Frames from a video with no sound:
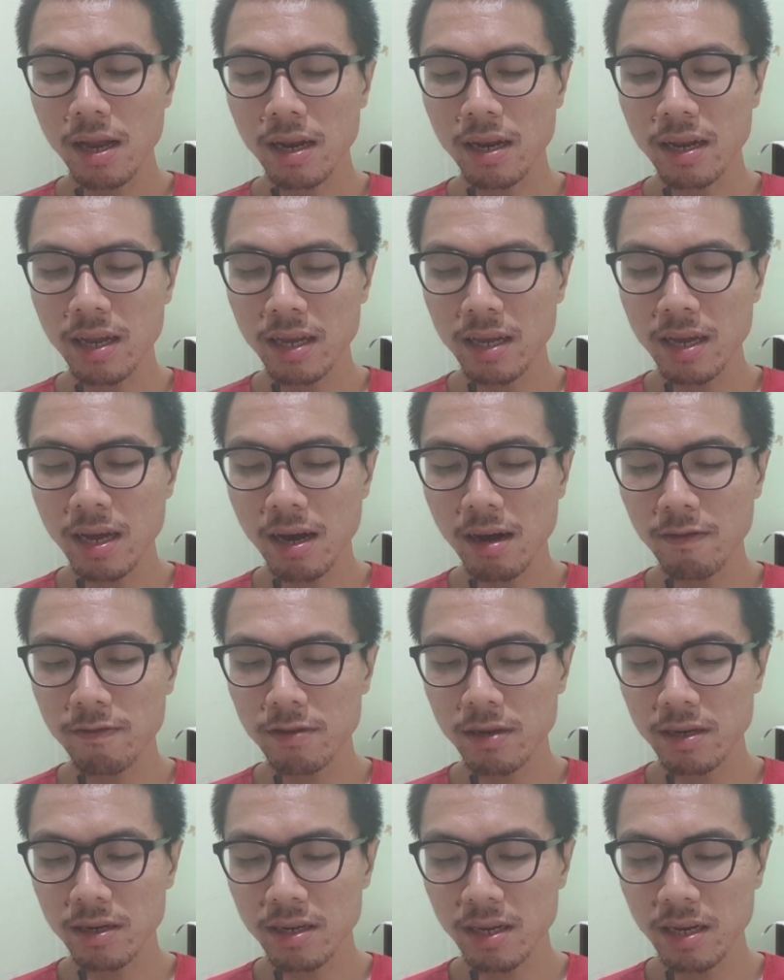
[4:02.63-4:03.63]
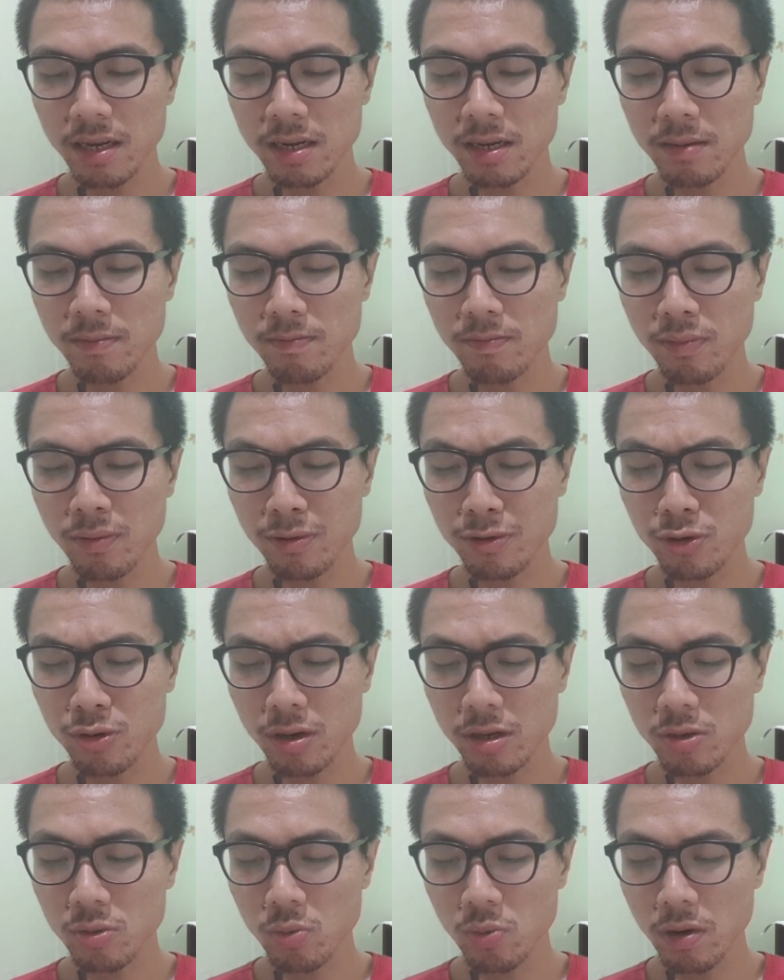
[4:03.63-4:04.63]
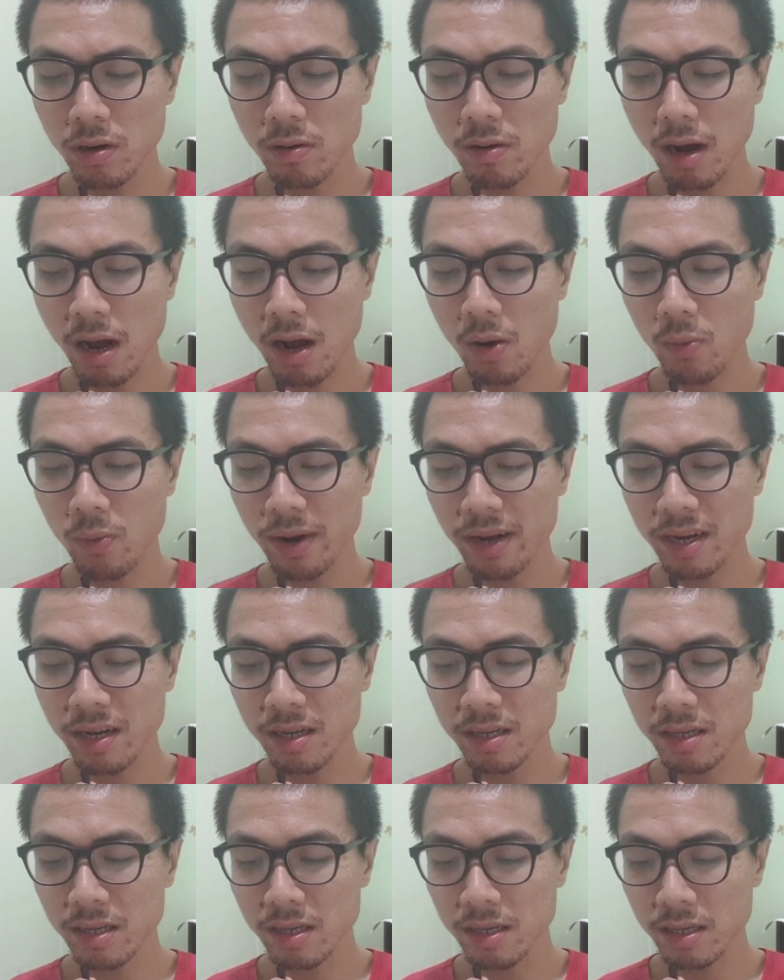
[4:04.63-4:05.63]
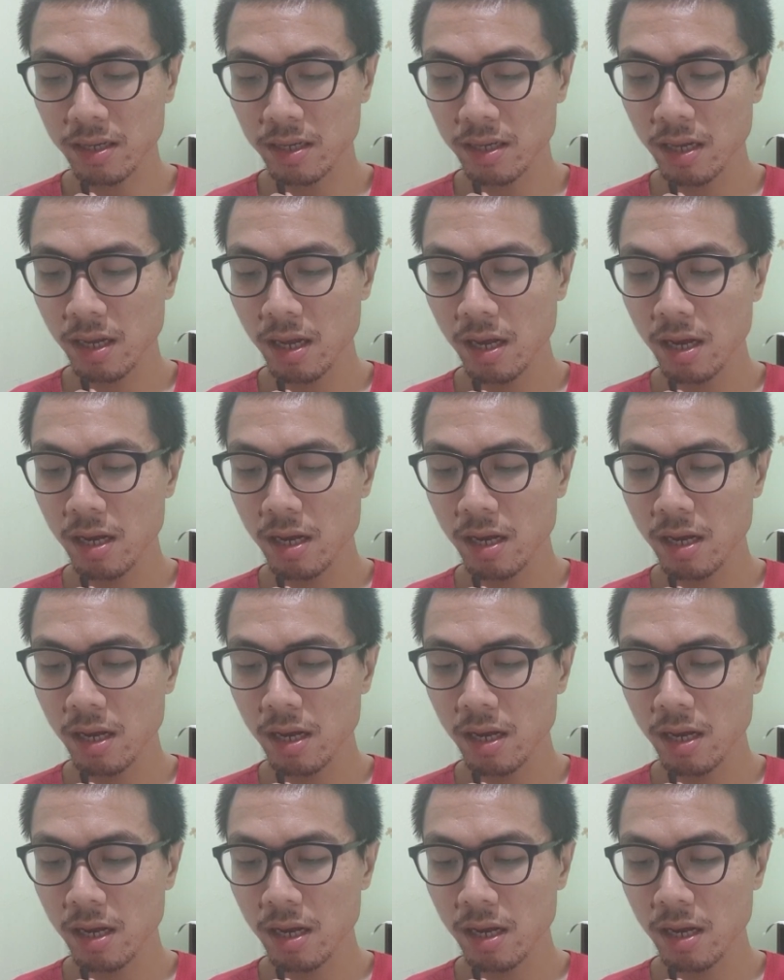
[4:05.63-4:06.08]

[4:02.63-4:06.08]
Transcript: Day after day, the bourgeois world are witnesses